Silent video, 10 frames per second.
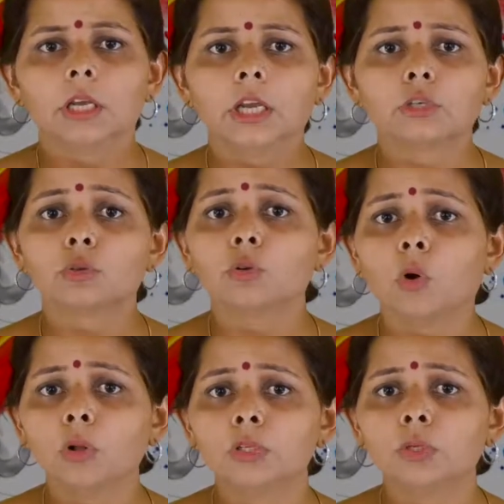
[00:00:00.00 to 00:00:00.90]
It could
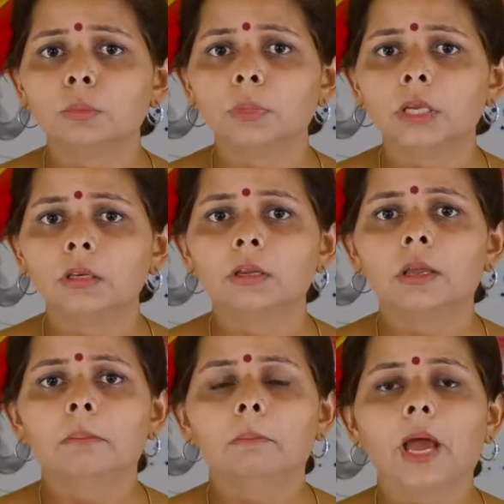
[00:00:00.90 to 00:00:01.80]
also mean
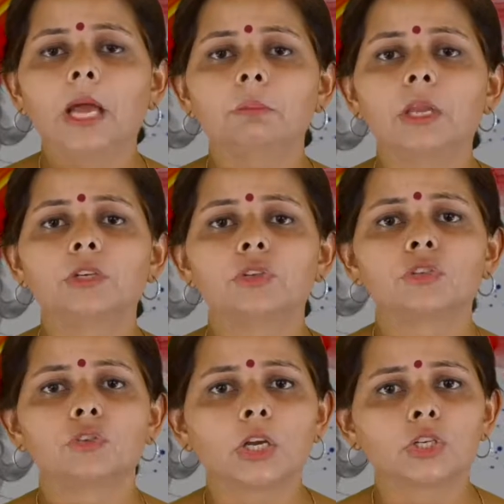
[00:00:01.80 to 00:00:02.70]
man-made
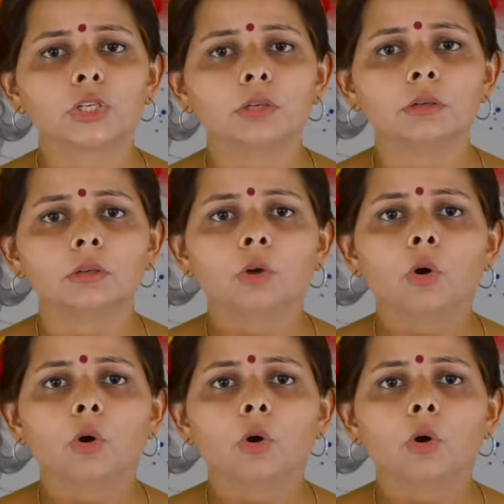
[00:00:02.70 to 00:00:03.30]
destruction